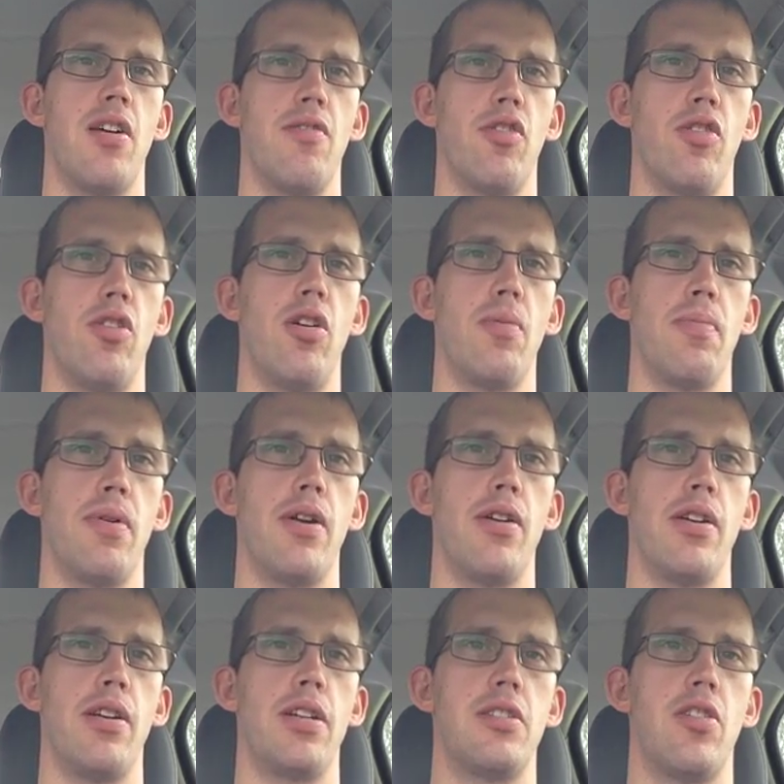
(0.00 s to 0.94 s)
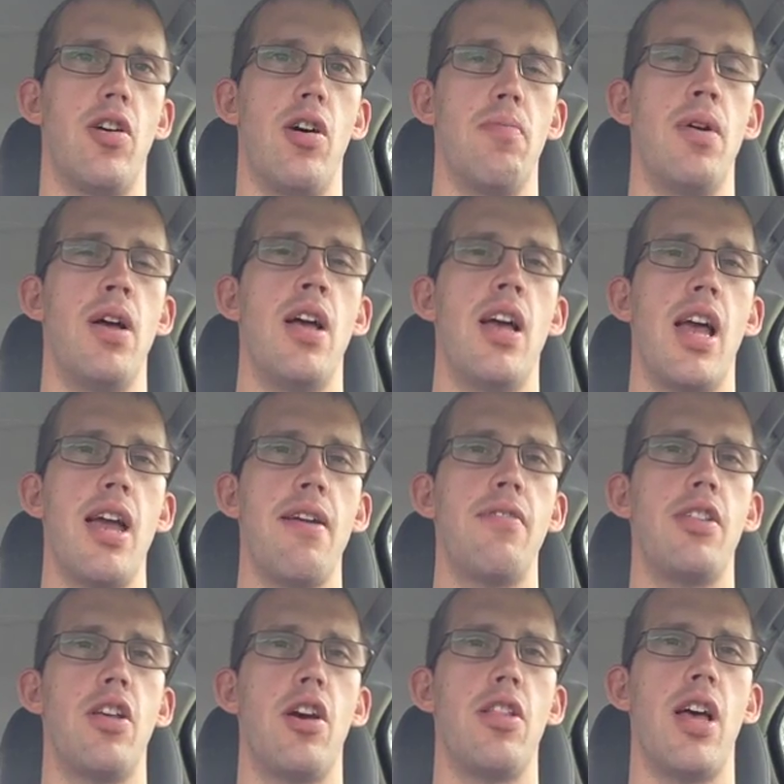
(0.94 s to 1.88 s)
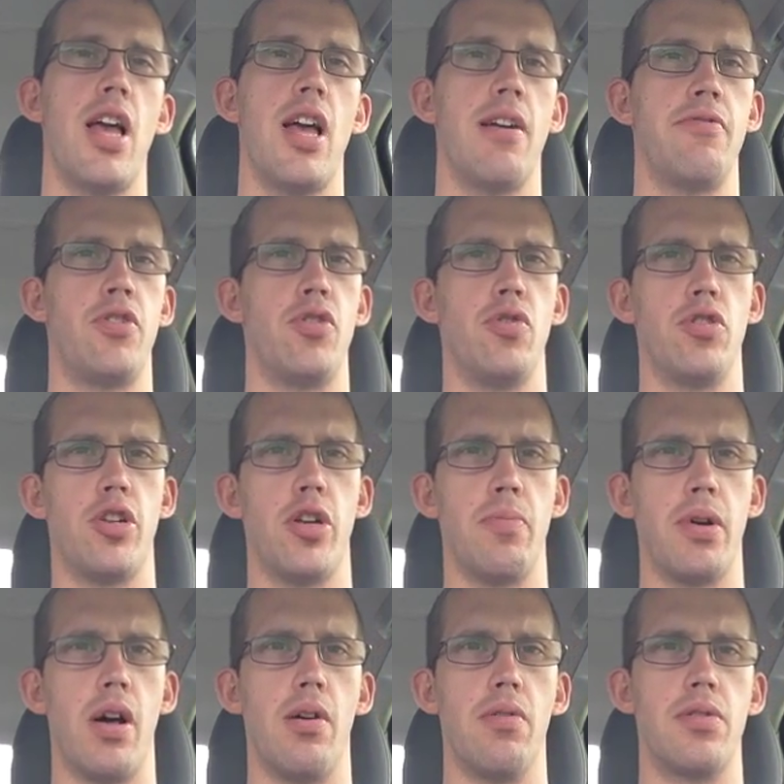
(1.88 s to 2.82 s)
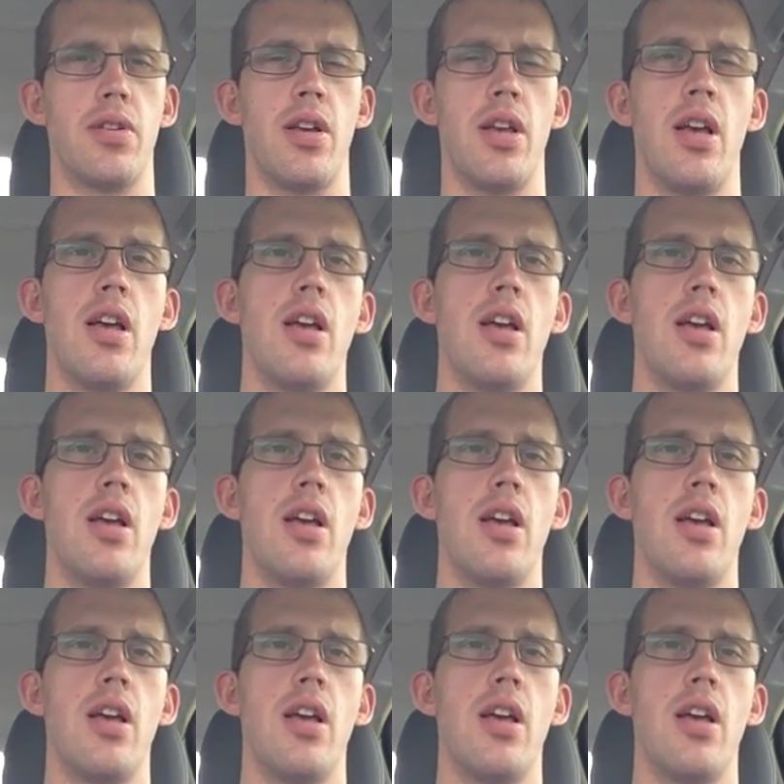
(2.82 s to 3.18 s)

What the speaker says: over a long period of time, even though they have short-term goals.